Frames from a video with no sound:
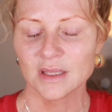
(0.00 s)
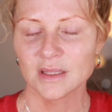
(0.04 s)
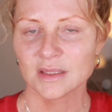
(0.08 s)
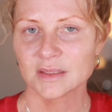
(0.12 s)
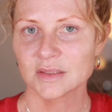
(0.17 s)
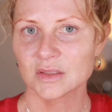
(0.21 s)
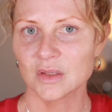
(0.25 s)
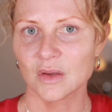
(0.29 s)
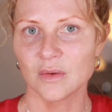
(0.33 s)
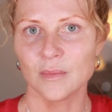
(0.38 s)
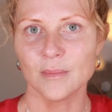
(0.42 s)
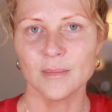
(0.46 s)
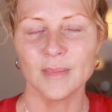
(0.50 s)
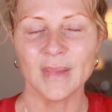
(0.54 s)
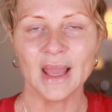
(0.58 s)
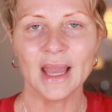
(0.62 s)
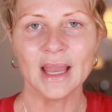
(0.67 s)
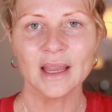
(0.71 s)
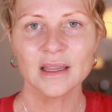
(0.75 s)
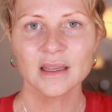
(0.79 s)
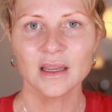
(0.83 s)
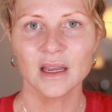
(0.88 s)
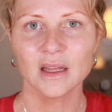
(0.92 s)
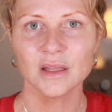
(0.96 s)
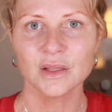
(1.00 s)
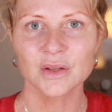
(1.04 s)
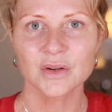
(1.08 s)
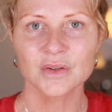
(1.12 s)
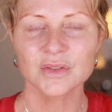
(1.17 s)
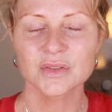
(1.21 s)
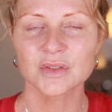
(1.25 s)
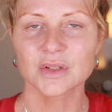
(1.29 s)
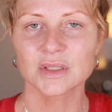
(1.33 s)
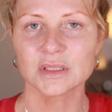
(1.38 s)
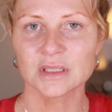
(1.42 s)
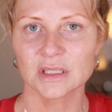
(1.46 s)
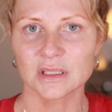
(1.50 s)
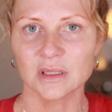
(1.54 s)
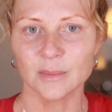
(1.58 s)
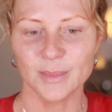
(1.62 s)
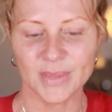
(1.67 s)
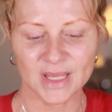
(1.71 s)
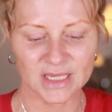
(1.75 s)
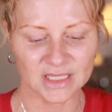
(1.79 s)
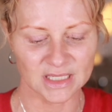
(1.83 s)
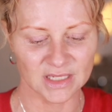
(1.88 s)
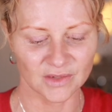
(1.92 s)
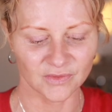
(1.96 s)
So MAC colors are a little
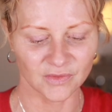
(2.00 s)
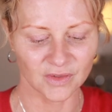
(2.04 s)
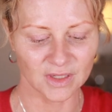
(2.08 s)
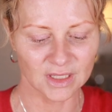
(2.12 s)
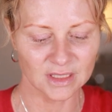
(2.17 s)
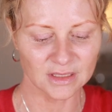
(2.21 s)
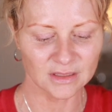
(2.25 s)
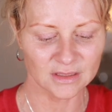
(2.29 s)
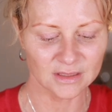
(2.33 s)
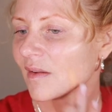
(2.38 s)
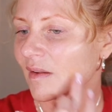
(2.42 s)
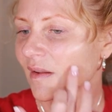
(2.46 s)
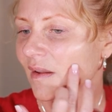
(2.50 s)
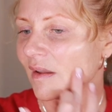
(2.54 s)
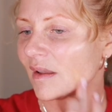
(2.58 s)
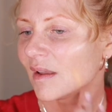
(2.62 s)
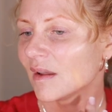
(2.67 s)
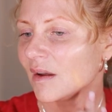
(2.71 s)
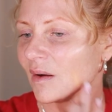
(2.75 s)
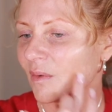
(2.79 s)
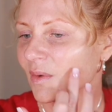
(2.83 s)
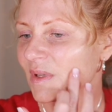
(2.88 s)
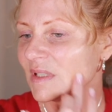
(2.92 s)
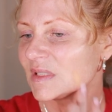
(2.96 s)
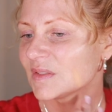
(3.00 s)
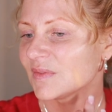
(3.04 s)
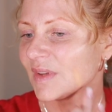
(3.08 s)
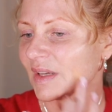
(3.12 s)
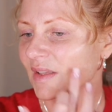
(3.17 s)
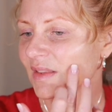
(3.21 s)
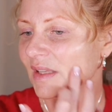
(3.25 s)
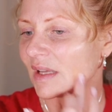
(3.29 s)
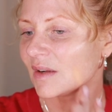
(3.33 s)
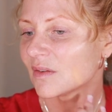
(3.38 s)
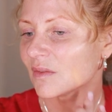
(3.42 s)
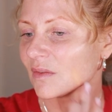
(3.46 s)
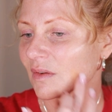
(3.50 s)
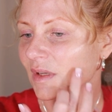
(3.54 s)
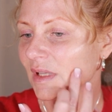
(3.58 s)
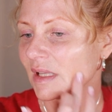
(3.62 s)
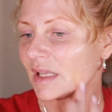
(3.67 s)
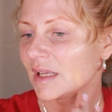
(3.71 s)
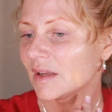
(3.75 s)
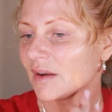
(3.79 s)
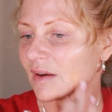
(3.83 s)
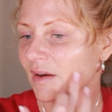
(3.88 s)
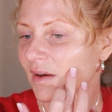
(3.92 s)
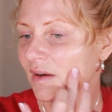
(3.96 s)
bit different. I always found that
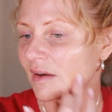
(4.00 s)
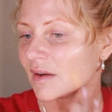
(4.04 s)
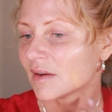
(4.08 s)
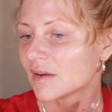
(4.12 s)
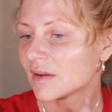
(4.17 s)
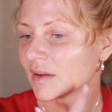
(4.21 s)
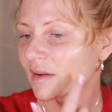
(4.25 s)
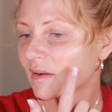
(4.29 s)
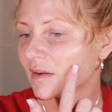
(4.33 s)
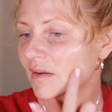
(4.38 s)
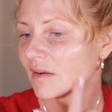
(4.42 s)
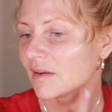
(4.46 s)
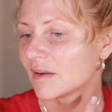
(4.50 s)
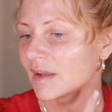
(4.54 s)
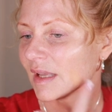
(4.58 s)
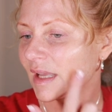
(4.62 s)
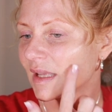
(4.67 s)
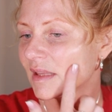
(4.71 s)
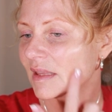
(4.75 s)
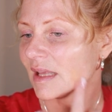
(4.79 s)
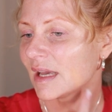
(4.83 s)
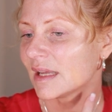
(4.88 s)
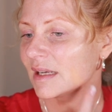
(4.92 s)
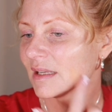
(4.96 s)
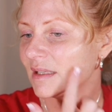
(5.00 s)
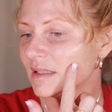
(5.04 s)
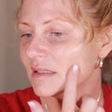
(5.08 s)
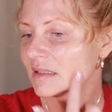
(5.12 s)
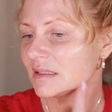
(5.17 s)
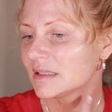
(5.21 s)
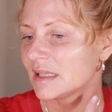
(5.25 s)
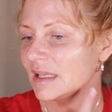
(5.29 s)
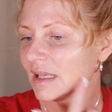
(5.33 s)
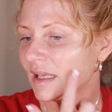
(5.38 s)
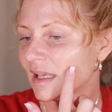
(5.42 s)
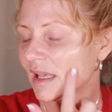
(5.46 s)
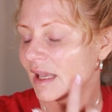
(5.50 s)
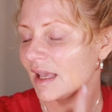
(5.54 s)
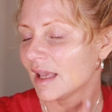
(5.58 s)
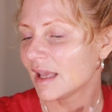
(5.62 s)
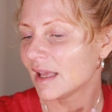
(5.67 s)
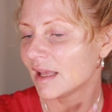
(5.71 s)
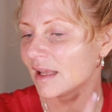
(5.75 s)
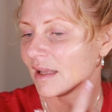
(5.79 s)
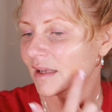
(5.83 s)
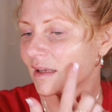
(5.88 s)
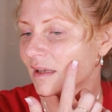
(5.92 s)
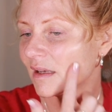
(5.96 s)
really hard. Okay, that is the
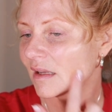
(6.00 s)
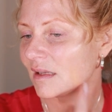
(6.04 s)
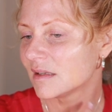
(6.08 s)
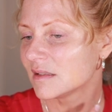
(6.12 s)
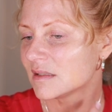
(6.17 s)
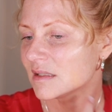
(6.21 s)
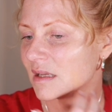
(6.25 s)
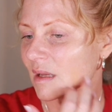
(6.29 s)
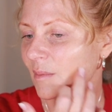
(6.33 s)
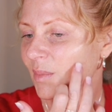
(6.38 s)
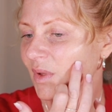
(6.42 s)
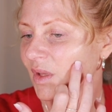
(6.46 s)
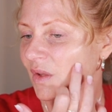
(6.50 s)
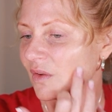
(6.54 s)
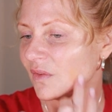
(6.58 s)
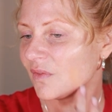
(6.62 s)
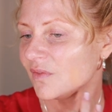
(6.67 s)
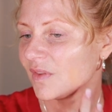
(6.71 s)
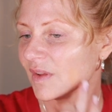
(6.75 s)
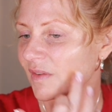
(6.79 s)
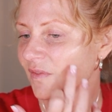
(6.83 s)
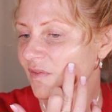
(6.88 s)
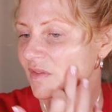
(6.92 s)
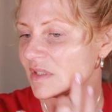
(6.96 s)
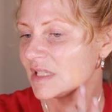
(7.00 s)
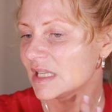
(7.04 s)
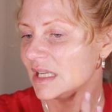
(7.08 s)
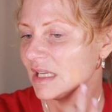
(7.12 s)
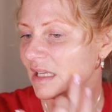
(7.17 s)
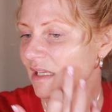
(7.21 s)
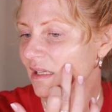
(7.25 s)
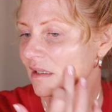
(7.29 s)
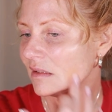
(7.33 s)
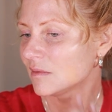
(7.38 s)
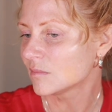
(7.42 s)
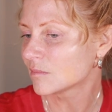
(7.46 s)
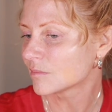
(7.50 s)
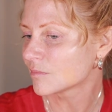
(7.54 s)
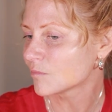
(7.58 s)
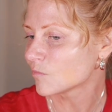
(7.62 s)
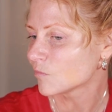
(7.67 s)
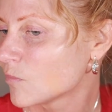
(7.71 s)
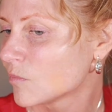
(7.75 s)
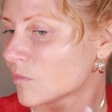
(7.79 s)
NW15.